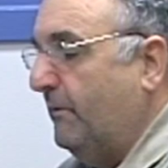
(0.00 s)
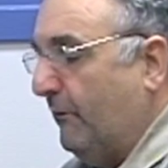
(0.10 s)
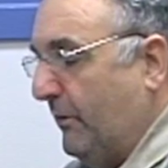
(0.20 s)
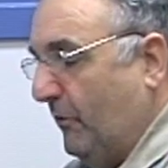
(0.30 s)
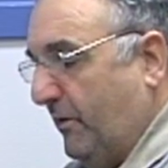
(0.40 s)

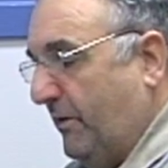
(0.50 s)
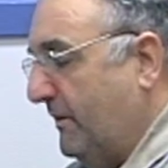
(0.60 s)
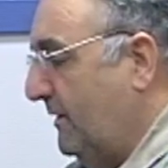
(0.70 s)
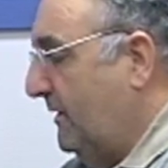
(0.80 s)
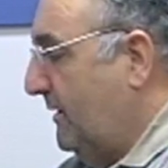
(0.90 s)
Very good.
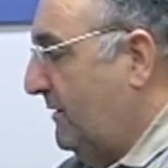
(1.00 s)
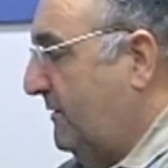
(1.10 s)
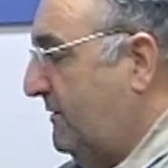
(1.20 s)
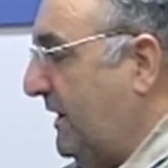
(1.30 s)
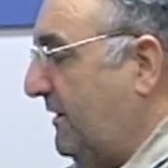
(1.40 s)

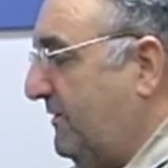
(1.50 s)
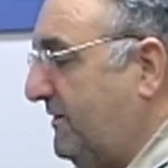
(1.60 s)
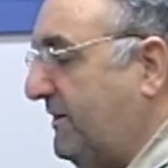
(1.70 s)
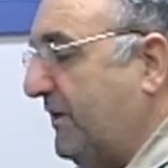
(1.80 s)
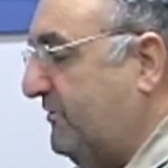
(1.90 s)
Thank. Thank
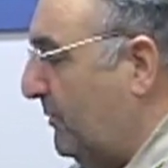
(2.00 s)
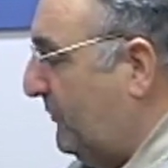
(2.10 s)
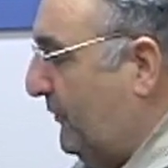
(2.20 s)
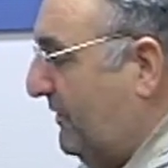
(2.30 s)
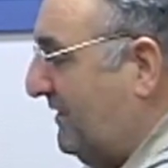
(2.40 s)
Thanks so
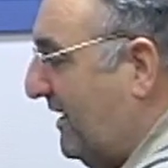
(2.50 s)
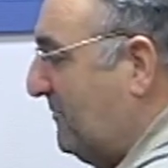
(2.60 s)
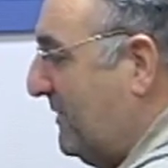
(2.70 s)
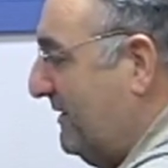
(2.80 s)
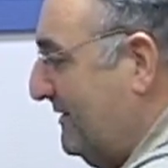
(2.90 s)
much for your
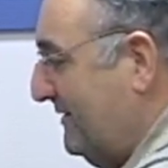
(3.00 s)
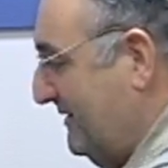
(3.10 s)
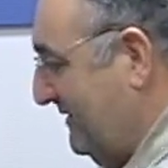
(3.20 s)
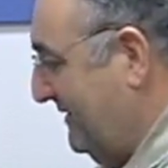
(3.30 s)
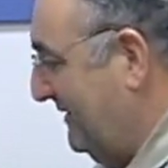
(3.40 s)
time. Have a
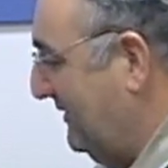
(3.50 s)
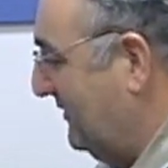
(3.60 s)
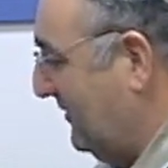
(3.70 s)
good night. You